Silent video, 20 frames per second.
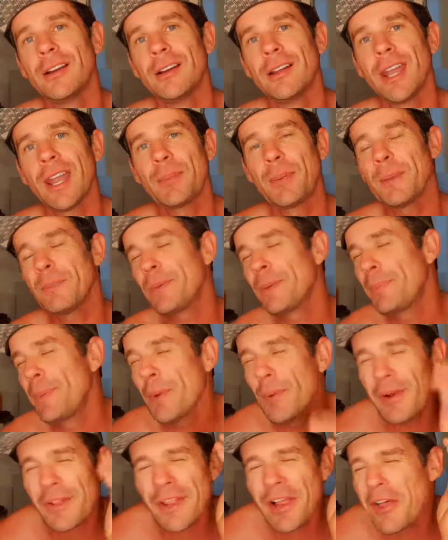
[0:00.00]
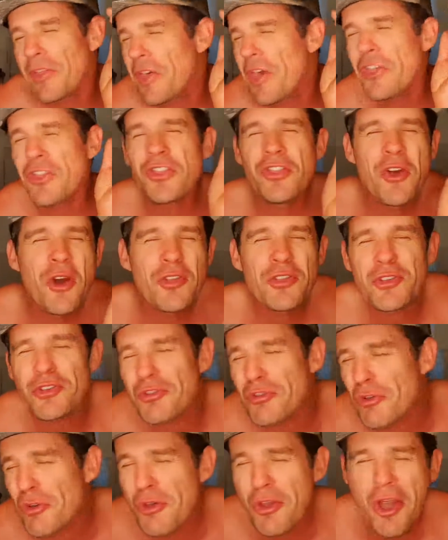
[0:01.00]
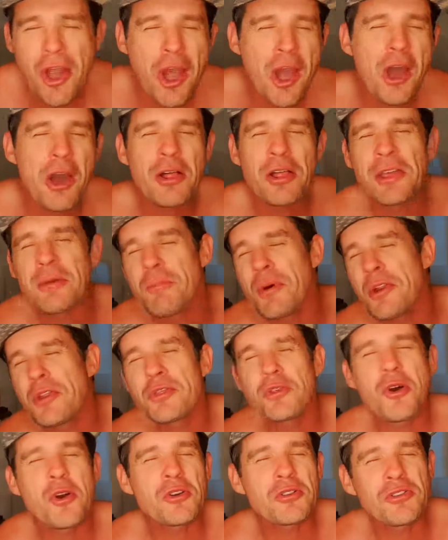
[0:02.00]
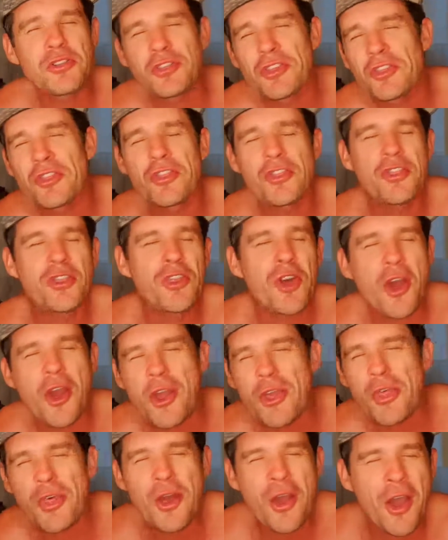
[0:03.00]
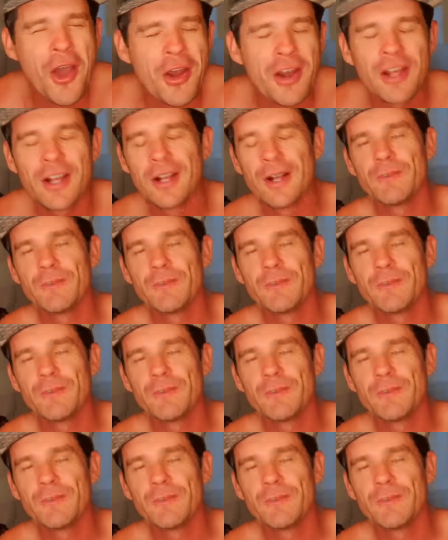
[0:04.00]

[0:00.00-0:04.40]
And if people are not, that's not Sue Harley, my doctor didn't say that.